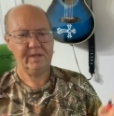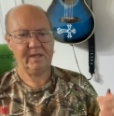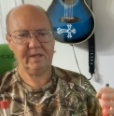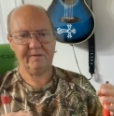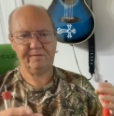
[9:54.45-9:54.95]

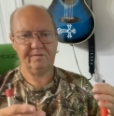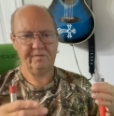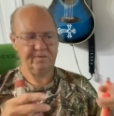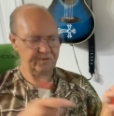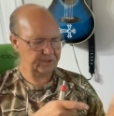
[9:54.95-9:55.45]
if
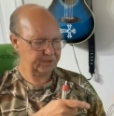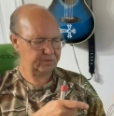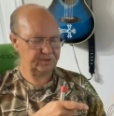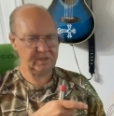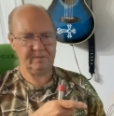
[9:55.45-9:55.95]
this
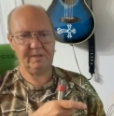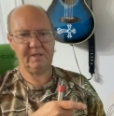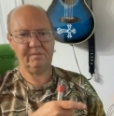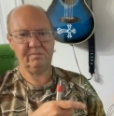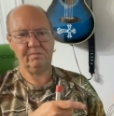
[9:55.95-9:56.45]
was going to
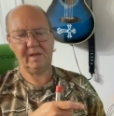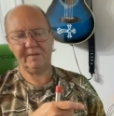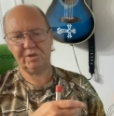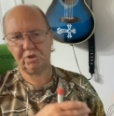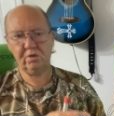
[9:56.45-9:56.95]
be
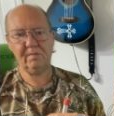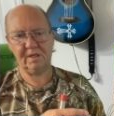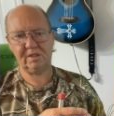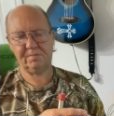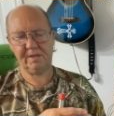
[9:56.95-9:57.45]
maybe too
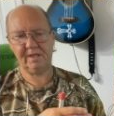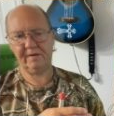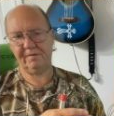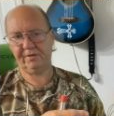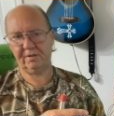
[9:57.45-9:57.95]
much speed,
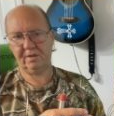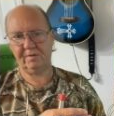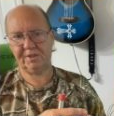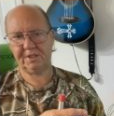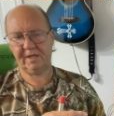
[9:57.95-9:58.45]
even at the
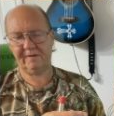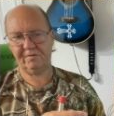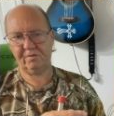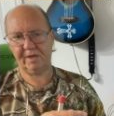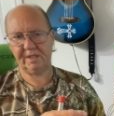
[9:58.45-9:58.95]
lowest setting
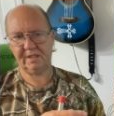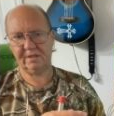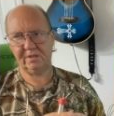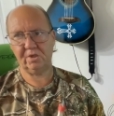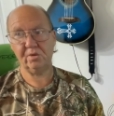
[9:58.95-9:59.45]
for what I
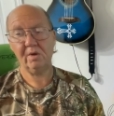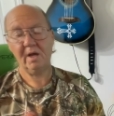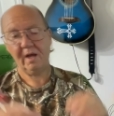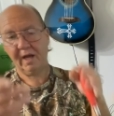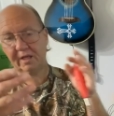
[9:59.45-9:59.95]
needed to do,
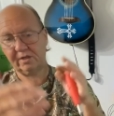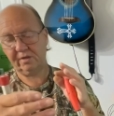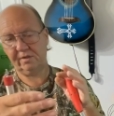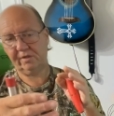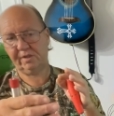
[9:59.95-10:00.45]
I
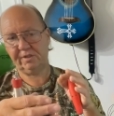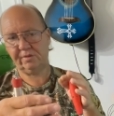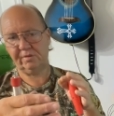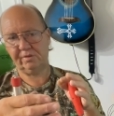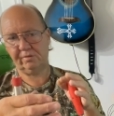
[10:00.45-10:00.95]
could hook this
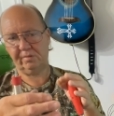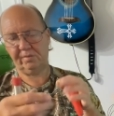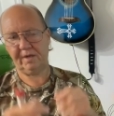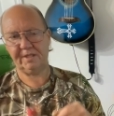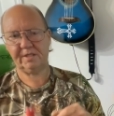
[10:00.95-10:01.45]
to a drill
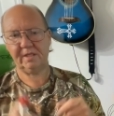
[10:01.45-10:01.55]
press